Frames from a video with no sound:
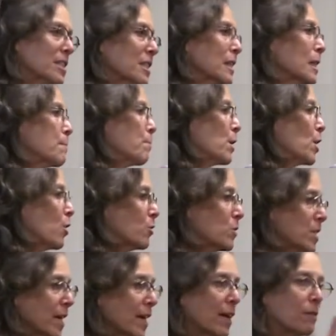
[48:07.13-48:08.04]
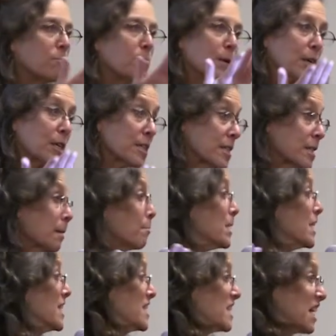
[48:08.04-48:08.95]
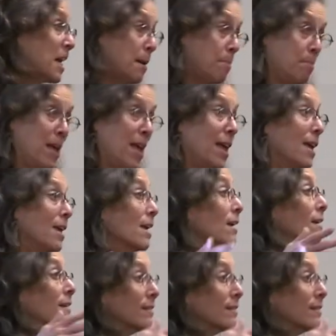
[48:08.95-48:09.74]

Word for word: sleep in a hotel because somebody's going to pay